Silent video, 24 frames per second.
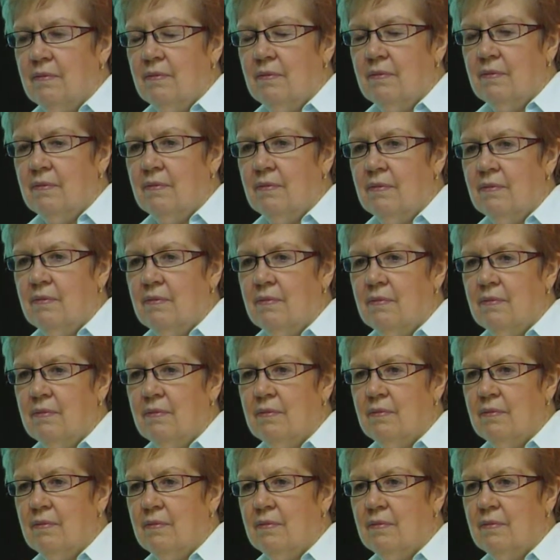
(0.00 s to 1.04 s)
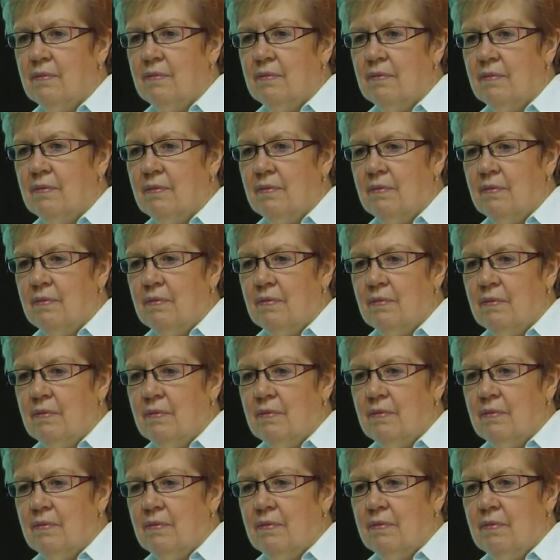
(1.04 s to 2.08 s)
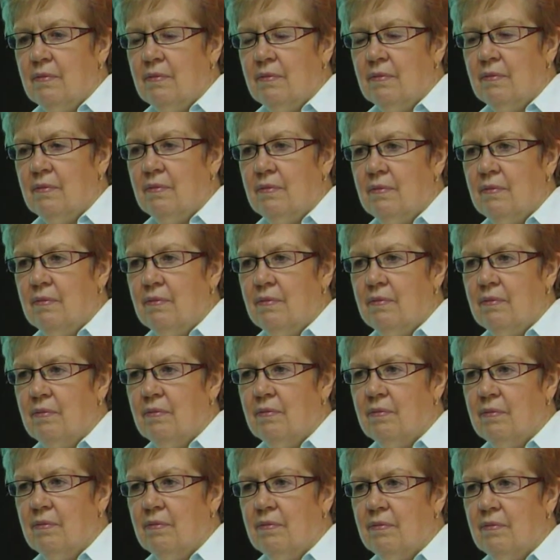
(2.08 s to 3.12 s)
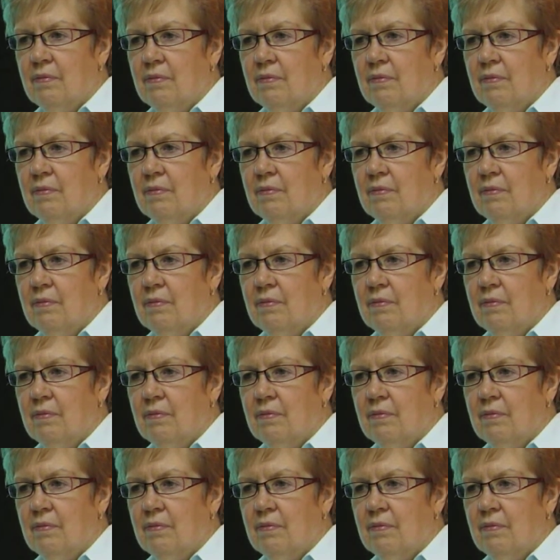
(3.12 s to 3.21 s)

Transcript: No words are spoken by the person on screen.